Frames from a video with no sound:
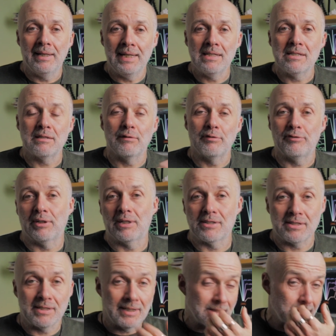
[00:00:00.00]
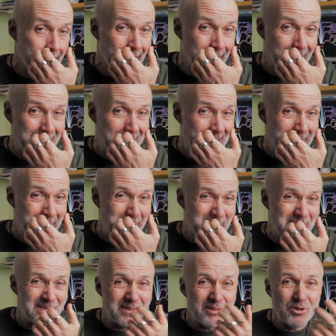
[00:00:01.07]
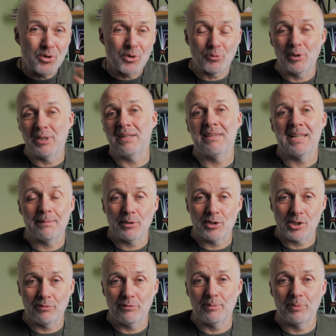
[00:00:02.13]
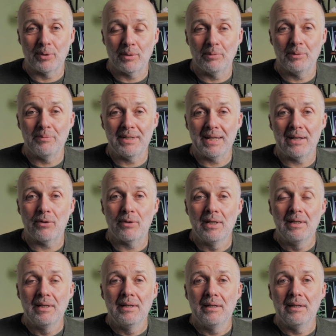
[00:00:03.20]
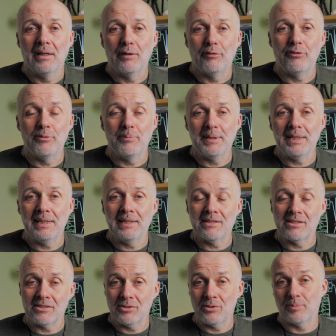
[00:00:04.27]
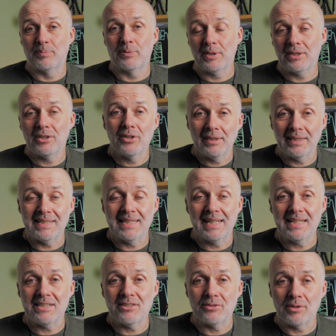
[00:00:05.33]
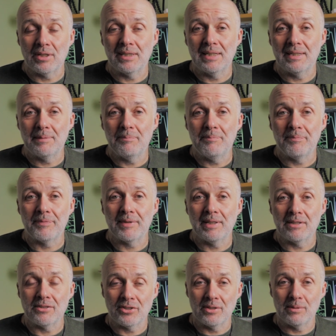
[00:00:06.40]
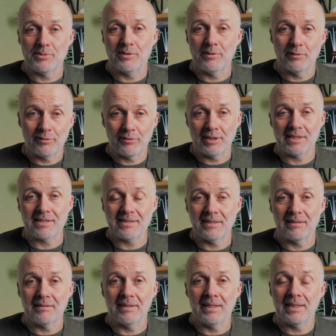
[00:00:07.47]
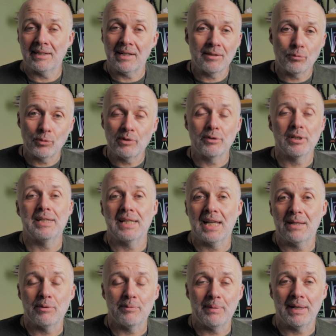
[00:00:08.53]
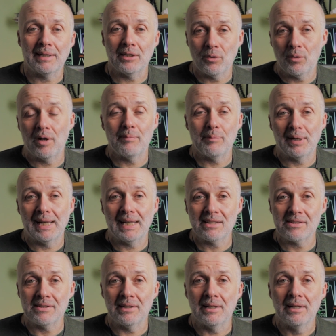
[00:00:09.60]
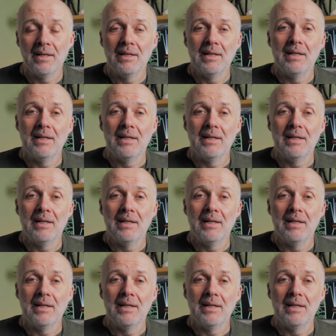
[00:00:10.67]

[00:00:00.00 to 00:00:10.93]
into fasting. It's certainly not really that much of a problem now for me, and it's still pretty early days in terms of the fasting thing. And we really came about it quite by accident.